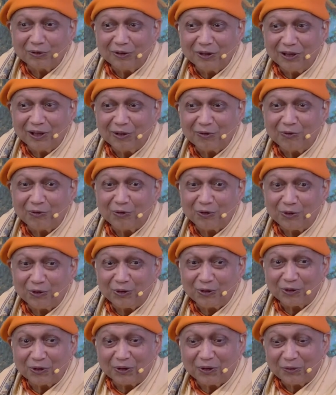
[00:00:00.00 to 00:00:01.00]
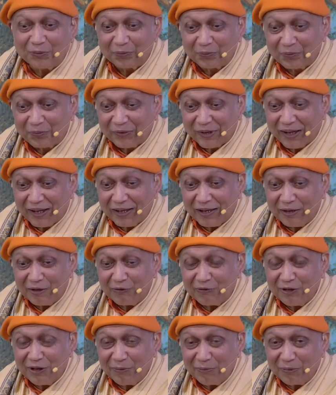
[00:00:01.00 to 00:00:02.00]
So, therefore,
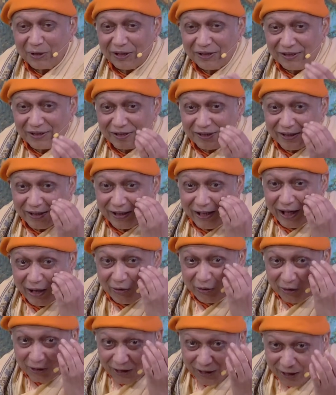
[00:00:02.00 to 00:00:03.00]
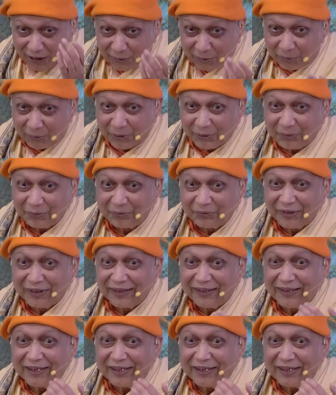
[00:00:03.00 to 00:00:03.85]
uh, we must develop